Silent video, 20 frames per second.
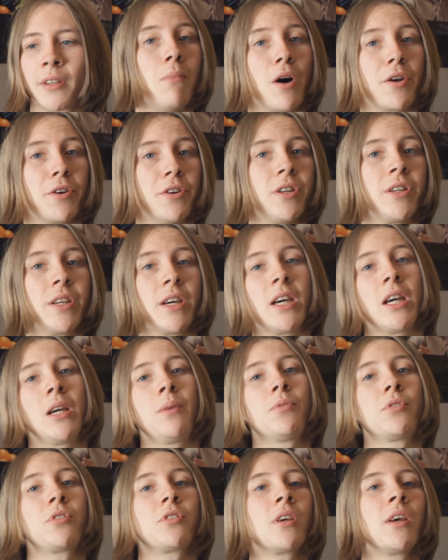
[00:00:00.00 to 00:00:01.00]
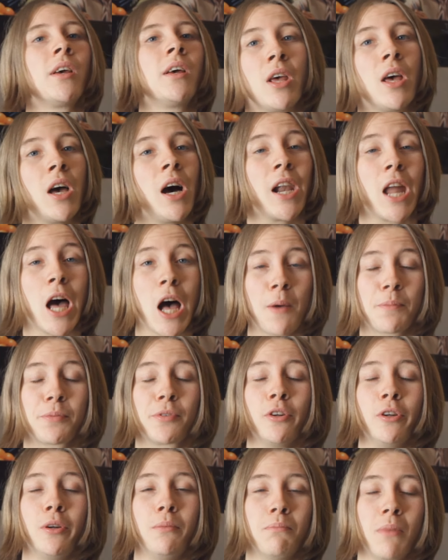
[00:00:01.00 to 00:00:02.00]
Modern Times, an
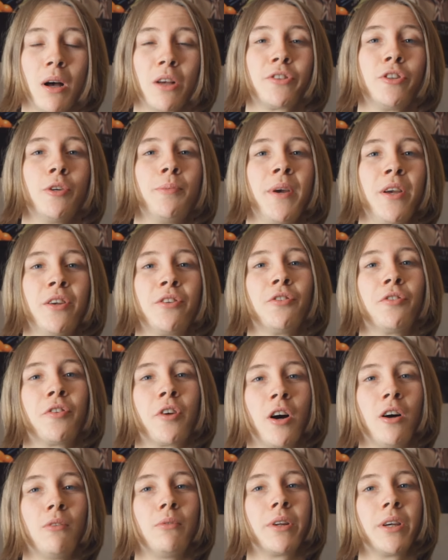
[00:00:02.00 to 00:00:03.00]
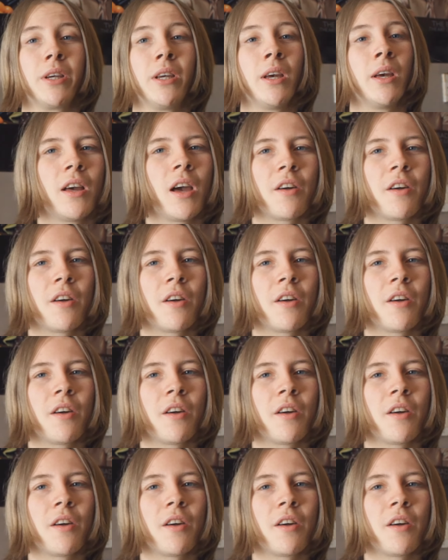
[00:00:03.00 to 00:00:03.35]
absolute masterpiece of comedy.